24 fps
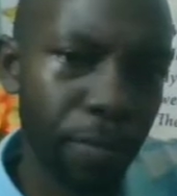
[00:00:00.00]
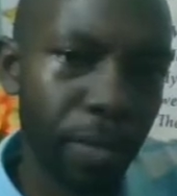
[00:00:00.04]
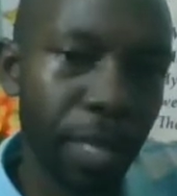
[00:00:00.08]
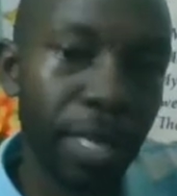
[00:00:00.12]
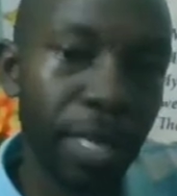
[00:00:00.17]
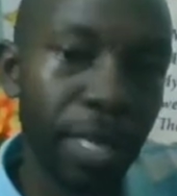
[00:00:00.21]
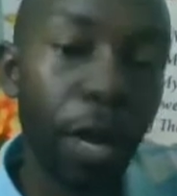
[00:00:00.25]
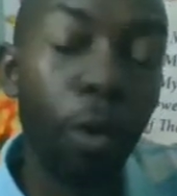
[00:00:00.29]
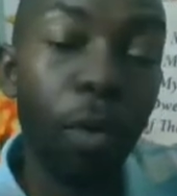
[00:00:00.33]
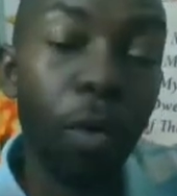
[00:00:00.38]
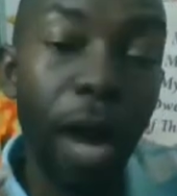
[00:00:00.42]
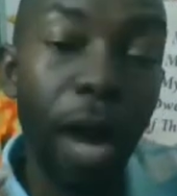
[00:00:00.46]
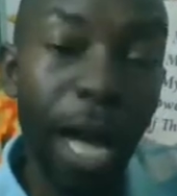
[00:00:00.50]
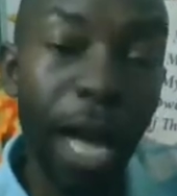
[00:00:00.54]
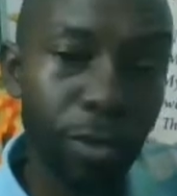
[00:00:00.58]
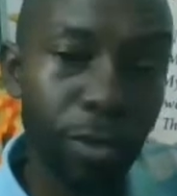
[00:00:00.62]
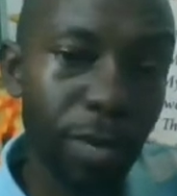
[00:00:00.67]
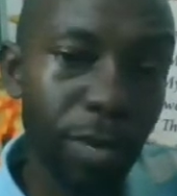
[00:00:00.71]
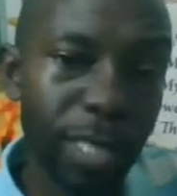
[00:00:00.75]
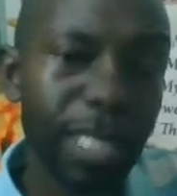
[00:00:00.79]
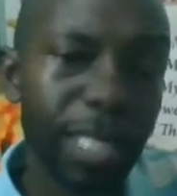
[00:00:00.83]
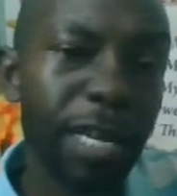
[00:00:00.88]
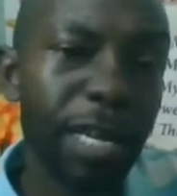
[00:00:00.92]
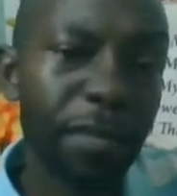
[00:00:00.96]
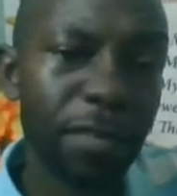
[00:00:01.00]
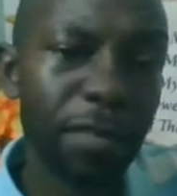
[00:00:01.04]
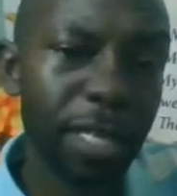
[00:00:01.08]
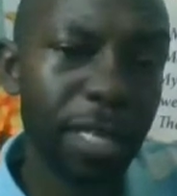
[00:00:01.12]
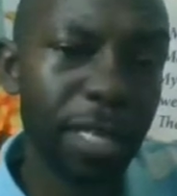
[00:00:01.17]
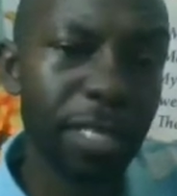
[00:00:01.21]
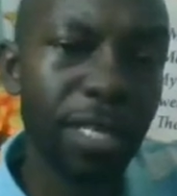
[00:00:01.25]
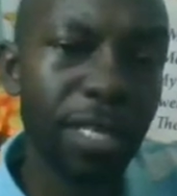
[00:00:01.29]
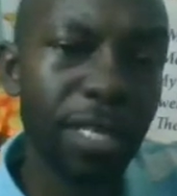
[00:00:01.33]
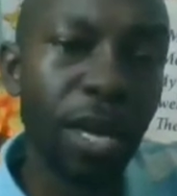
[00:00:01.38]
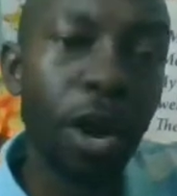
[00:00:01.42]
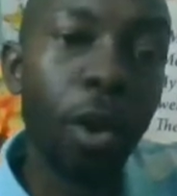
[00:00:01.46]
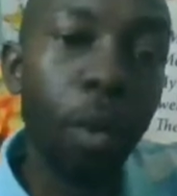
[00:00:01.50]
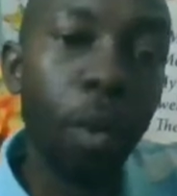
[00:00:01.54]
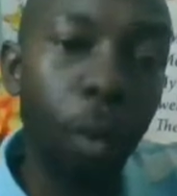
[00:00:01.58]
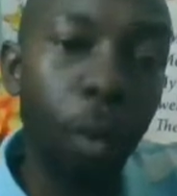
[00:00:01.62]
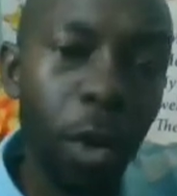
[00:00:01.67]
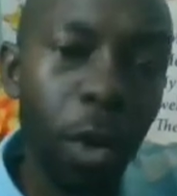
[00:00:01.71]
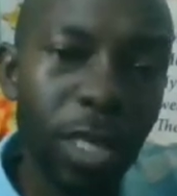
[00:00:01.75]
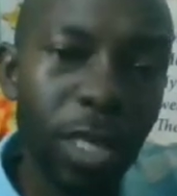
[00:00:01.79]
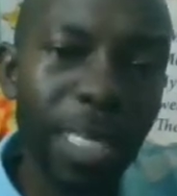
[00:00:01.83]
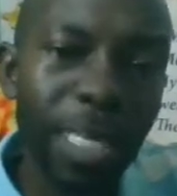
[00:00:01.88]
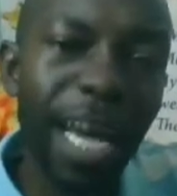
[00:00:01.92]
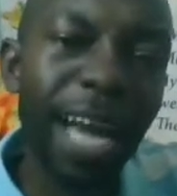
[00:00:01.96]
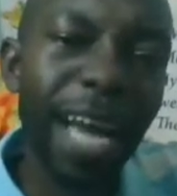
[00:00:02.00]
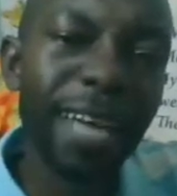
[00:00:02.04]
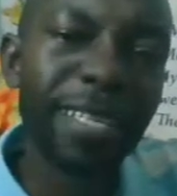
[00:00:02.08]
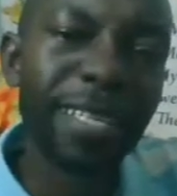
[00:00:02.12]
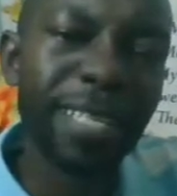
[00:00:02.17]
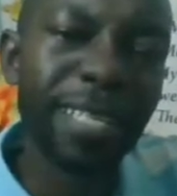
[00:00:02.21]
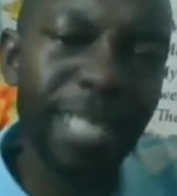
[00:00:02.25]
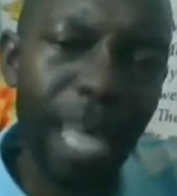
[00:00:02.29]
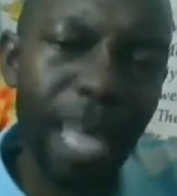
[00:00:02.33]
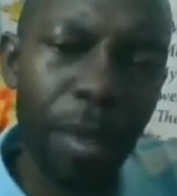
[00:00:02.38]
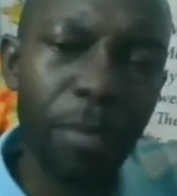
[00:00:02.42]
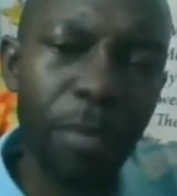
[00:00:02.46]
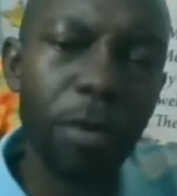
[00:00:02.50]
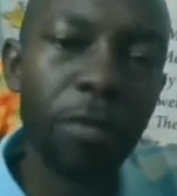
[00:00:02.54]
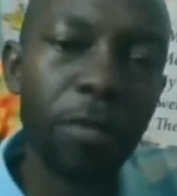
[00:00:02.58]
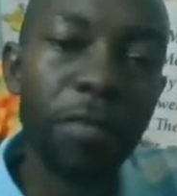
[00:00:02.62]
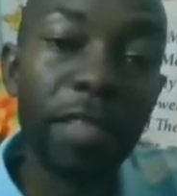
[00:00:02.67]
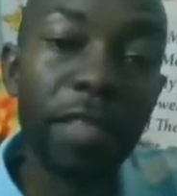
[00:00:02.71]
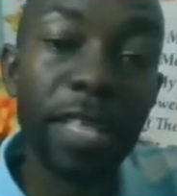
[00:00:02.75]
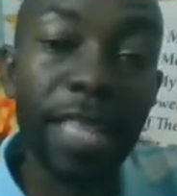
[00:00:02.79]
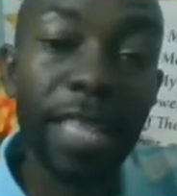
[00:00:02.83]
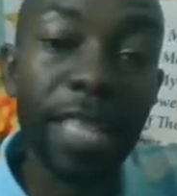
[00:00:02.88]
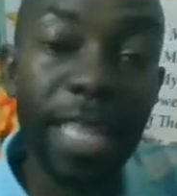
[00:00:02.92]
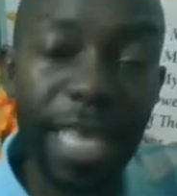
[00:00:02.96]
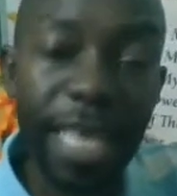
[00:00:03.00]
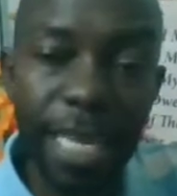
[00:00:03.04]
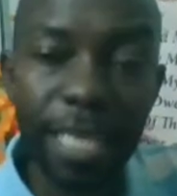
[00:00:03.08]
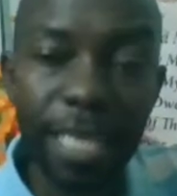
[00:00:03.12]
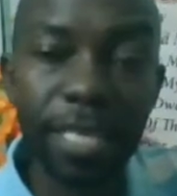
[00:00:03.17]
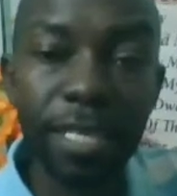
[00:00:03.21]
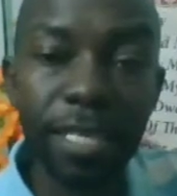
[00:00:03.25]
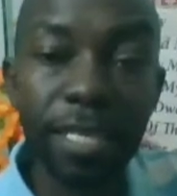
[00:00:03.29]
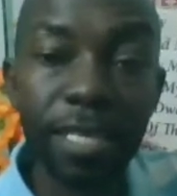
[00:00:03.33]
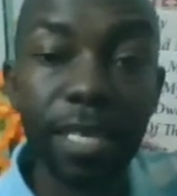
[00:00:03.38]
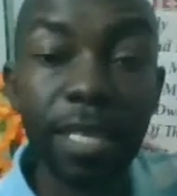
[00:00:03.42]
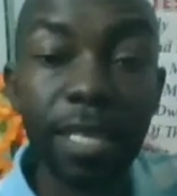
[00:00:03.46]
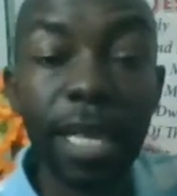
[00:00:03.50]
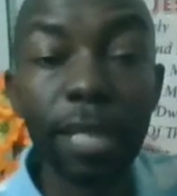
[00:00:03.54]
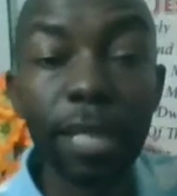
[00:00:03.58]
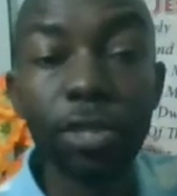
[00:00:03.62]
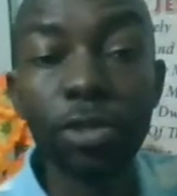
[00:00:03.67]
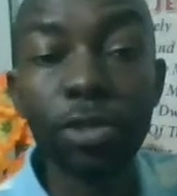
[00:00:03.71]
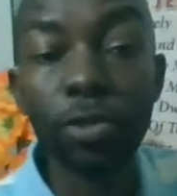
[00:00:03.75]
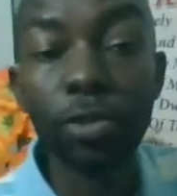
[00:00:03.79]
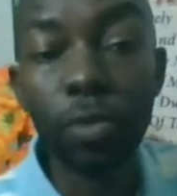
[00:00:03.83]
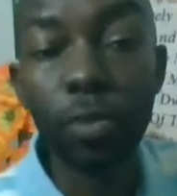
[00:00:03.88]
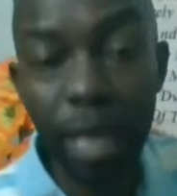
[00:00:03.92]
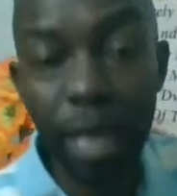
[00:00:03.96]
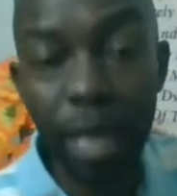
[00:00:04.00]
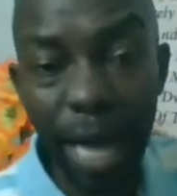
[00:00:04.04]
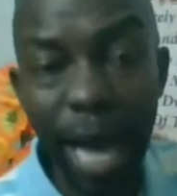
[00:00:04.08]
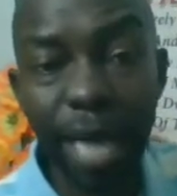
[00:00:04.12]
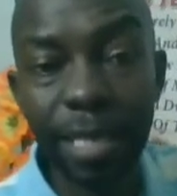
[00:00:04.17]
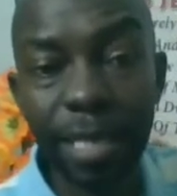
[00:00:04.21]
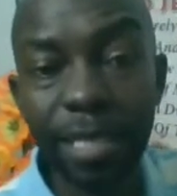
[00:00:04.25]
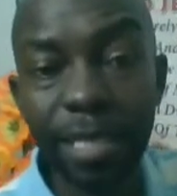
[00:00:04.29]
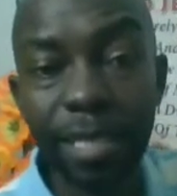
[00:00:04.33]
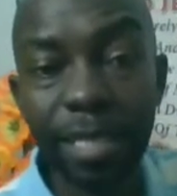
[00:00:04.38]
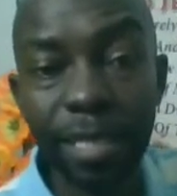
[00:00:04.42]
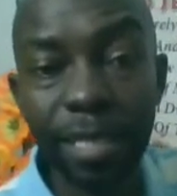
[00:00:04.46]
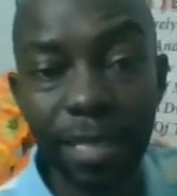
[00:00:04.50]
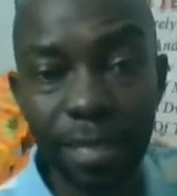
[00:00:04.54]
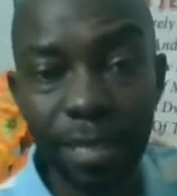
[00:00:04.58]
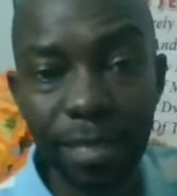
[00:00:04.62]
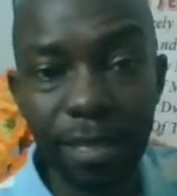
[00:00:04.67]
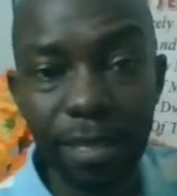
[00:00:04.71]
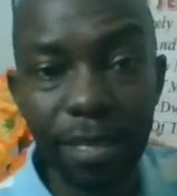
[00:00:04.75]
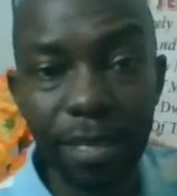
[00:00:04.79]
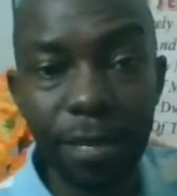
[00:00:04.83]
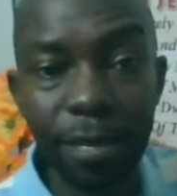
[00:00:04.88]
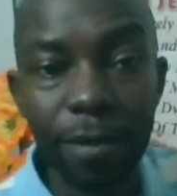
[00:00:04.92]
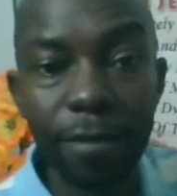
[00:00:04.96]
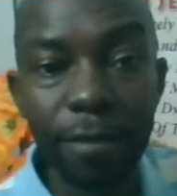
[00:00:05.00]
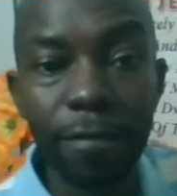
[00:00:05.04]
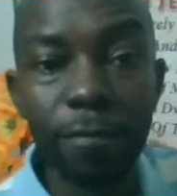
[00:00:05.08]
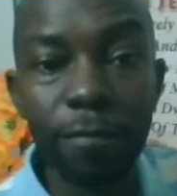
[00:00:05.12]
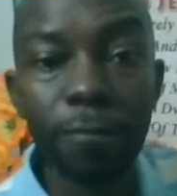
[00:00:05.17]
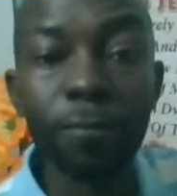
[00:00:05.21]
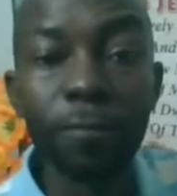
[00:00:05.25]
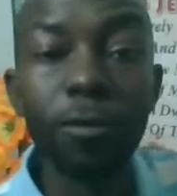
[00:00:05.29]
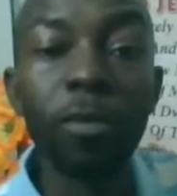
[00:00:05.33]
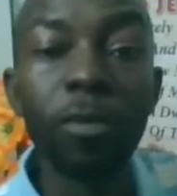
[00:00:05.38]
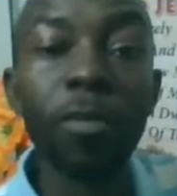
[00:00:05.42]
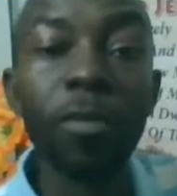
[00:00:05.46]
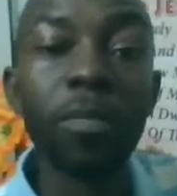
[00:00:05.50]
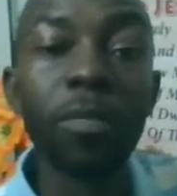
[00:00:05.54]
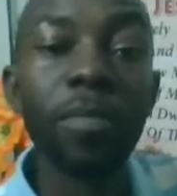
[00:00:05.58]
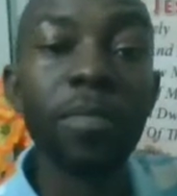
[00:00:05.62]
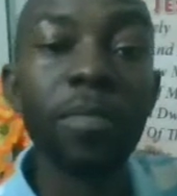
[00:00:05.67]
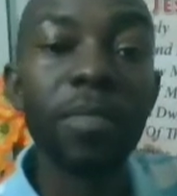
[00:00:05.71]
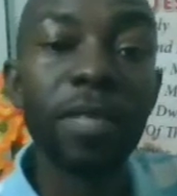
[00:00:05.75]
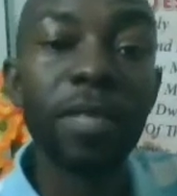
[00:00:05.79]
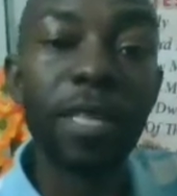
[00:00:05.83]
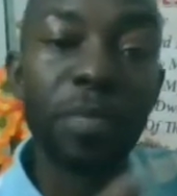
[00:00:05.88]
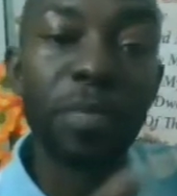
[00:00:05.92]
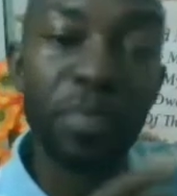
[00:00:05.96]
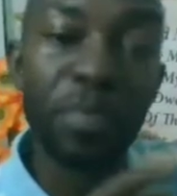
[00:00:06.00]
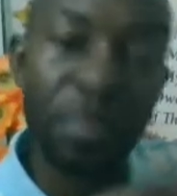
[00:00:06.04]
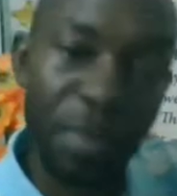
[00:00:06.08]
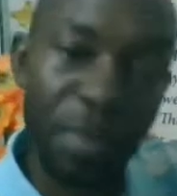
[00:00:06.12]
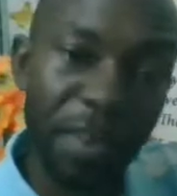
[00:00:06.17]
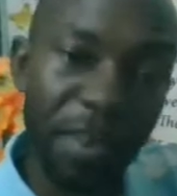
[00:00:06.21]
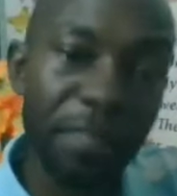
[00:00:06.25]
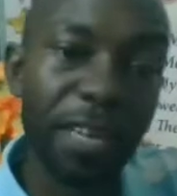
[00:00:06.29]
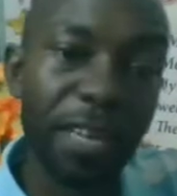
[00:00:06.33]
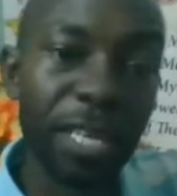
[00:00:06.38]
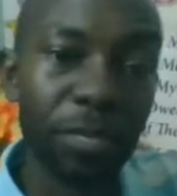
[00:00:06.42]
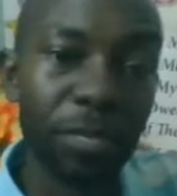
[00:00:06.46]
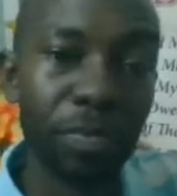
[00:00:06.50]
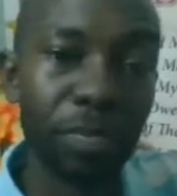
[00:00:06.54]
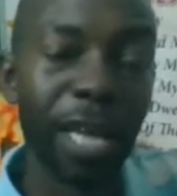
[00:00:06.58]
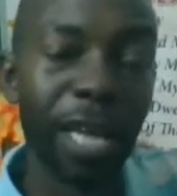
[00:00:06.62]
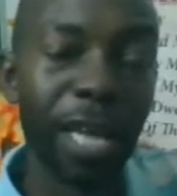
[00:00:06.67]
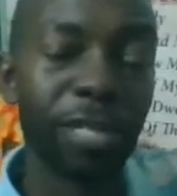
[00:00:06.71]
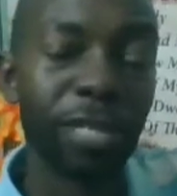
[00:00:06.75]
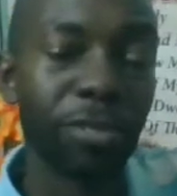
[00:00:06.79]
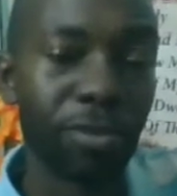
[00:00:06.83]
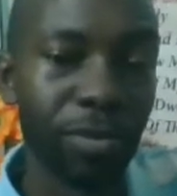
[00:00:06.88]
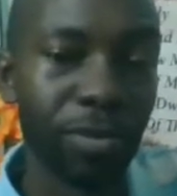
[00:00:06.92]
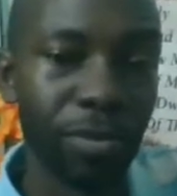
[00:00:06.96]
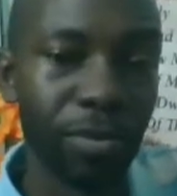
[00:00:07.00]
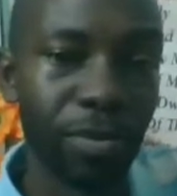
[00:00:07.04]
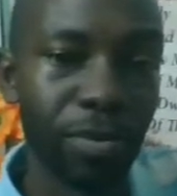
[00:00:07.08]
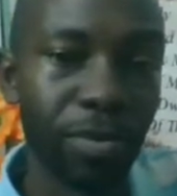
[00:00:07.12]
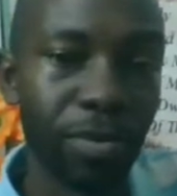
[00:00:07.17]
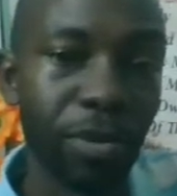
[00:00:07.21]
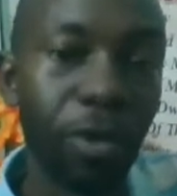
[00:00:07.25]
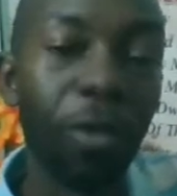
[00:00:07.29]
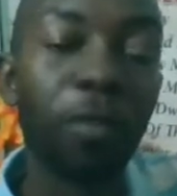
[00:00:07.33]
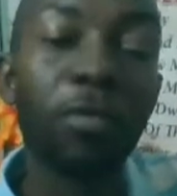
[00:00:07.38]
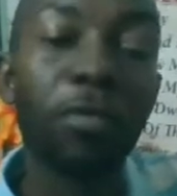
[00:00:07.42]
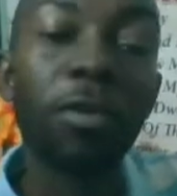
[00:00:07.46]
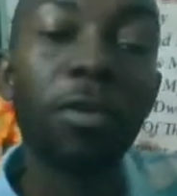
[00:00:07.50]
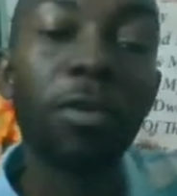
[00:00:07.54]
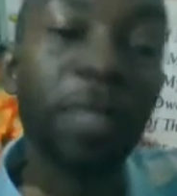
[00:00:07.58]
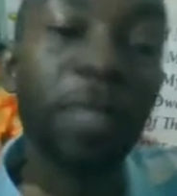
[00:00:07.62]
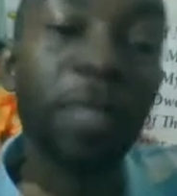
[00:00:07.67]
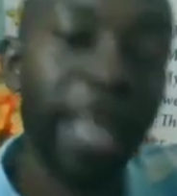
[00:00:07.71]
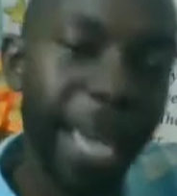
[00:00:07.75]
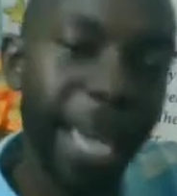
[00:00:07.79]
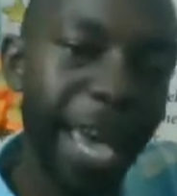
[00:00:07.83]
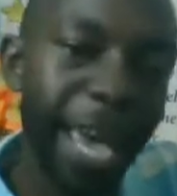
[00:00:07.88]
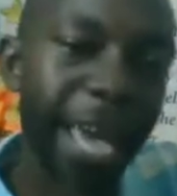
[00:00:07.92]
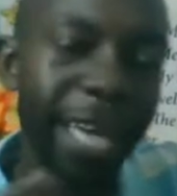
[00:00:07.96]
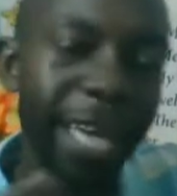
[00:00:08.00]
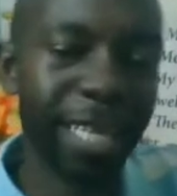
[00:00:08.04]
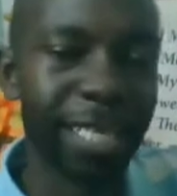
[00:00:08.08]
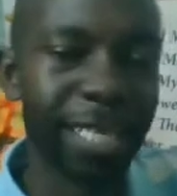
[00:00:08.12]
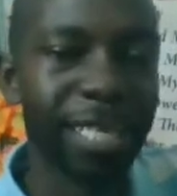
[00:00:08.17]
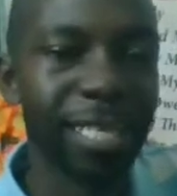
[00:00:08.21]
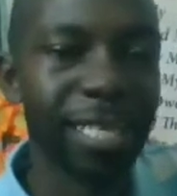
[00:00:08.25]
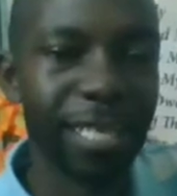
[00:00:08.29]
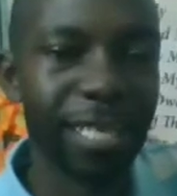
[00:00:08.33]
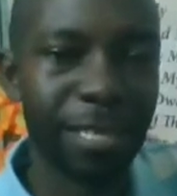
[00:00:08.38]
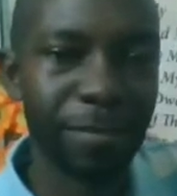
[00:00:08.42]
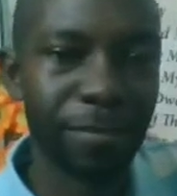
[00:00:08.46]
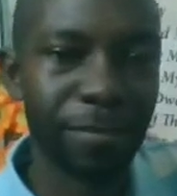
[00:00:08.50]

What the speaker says: Now ask yourself this: what are some of the things that you learned from the previous person or from the ex?